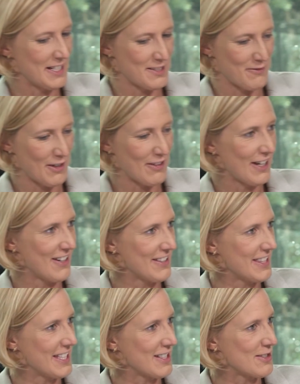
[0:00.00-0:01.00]
it's a very
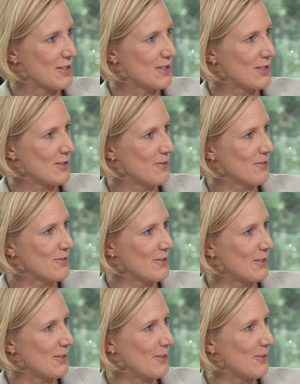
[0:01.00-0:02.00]
hard thing to do,
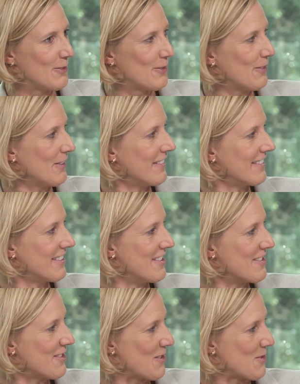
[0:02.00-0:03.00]

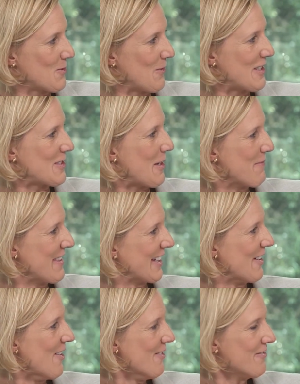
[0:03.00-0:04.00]
to switch
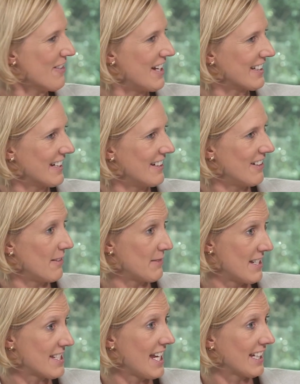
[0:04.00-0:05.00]
something off and go, I'm
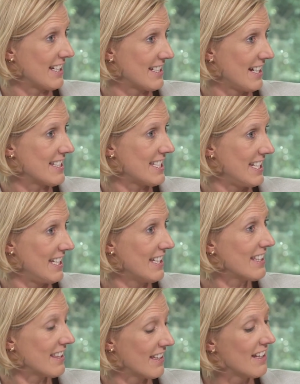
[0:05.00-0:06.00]
going to take a chance
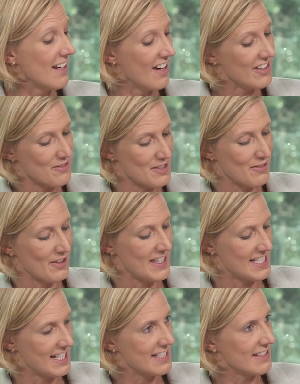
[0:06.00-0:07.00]
here. I mean, obviously you've got
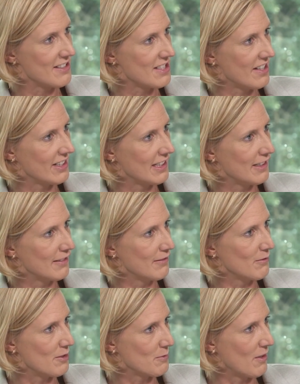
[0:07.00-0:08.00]
the data that's showing you
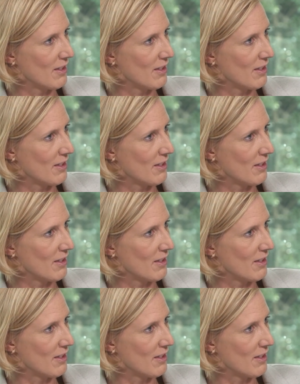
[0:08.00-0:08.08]
what's